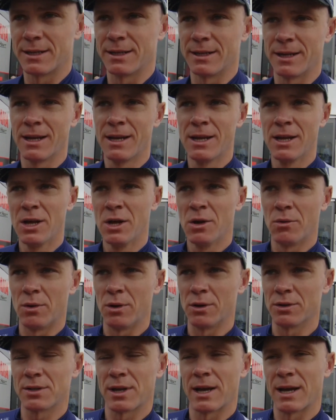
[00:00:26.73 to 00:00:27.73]
And
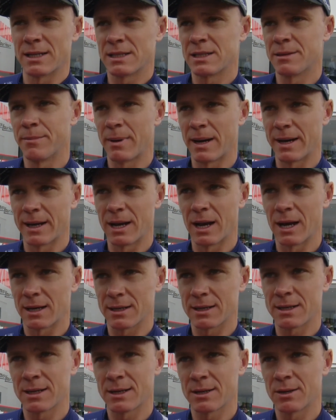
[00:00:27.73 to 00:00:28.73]
we also had some bad
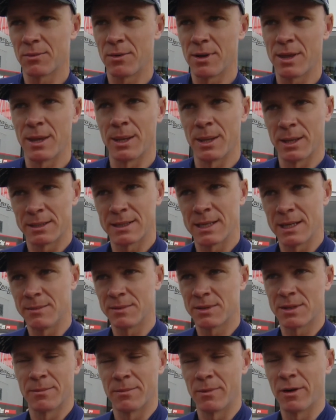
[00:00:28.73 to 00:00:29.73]
luck within the
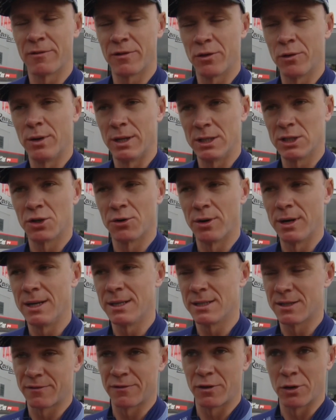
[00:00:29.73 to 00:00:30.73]
team, a few
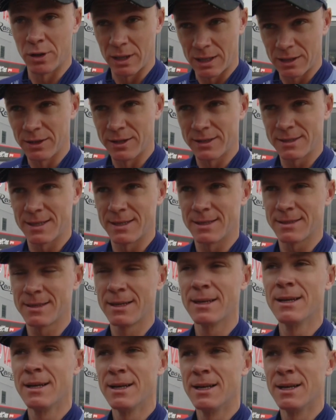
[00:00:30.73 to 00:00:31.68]
injuries, a few illnesses.